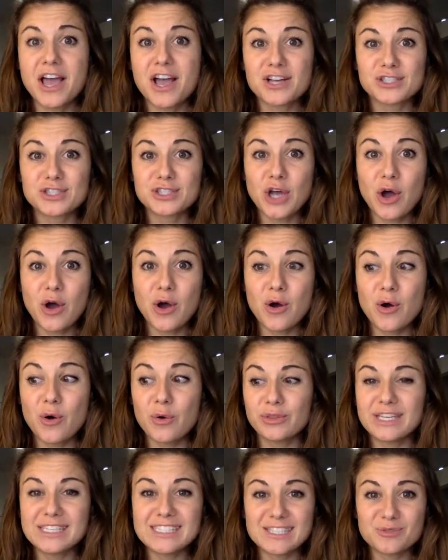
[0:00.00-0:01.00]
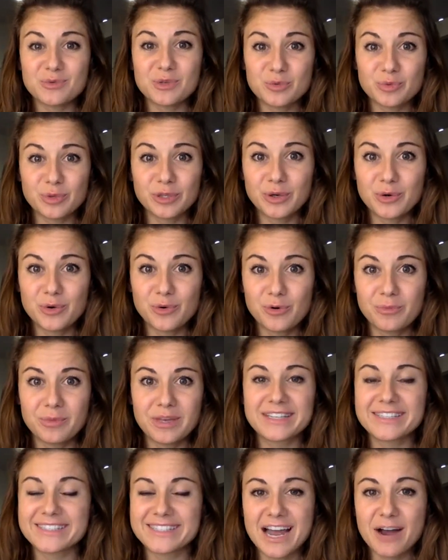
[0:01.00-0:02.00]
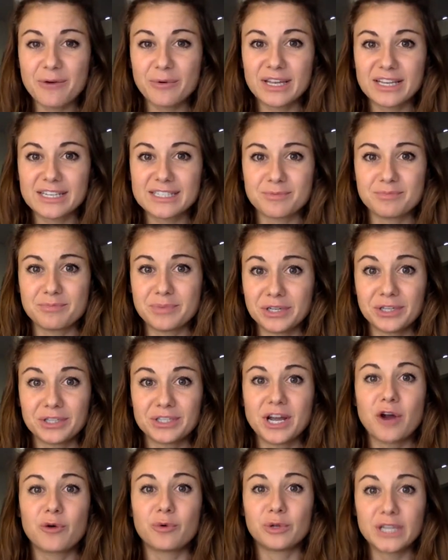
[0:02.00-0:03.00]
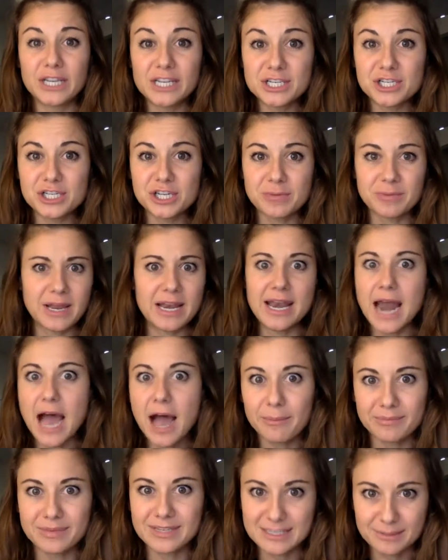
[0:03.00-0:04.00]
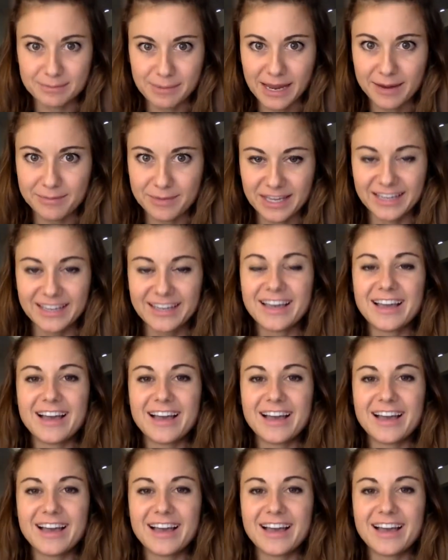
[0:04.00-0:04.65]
So this is what's really cool, because now we get to build a relationship and not be spammy.